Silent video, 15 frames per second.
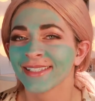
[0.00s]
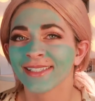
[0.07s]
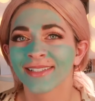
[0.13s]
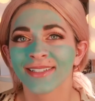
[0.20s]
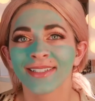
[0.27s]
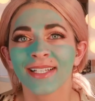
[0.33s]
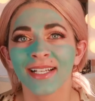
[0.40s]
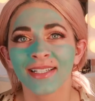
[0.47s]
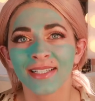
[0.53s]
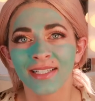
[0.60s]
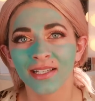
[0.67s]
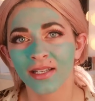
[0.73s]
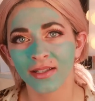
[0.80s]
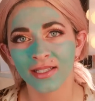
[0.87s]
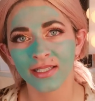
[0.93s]
little
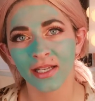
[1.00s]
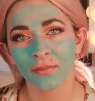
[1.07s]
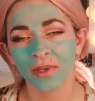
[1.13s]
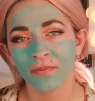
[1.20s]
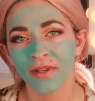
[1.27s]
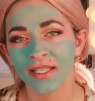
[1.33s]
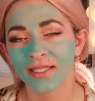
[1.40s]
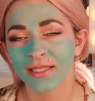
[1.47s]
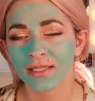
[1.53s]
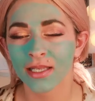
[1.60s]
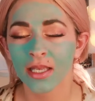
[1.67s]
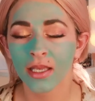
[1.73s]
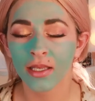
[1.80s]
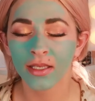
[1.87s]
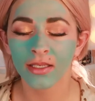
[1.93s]
dent on the side of my face.
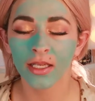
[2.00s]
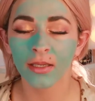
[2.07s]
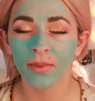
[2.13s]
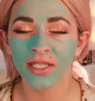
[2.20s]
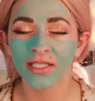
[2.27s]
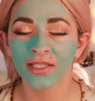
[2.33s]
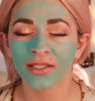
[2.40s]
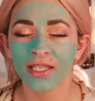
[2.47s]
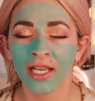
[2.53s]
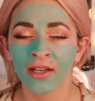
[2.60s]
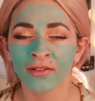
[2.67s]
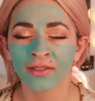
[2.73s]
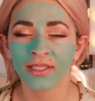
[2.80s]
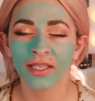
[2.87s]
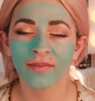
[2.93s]
Not a big deal
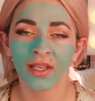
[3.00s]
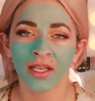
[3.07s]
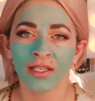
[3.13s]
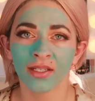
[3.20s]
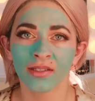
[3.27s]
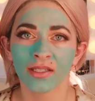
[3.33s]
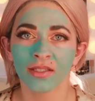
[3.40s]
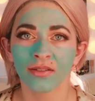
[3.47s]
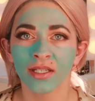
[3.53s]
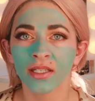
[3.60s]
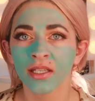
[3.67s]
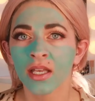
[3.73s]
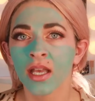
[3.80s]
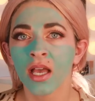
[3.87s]
now, I've gotten used to it.